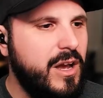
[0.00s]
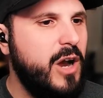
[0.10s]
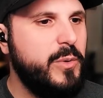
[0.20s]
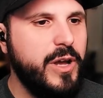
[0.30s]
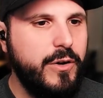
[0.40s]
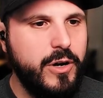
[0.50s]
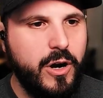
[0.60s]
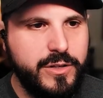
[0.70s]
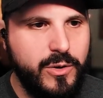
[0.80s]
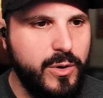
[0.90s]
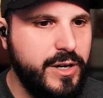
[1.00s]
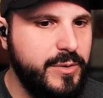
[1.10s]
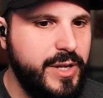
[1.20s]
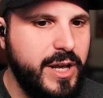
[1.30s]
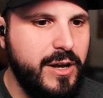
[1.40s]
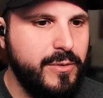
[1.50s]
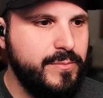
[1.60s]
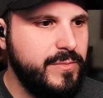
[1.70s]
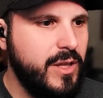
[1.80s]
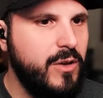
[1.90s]
All right, we're going hardcore. Here we go.
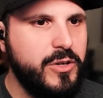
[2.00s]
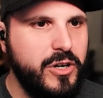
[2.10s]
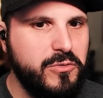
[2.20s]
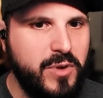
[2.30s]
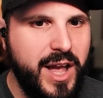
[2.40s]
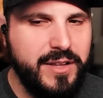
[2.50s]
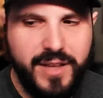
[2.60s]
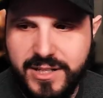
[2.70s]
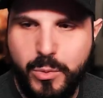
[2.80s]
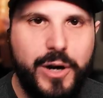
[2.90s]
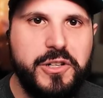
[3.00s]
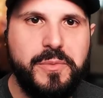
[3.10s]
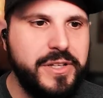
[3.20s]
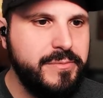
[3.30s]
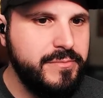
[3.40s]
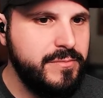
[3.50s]
Oh, good. Red. That's welcoming.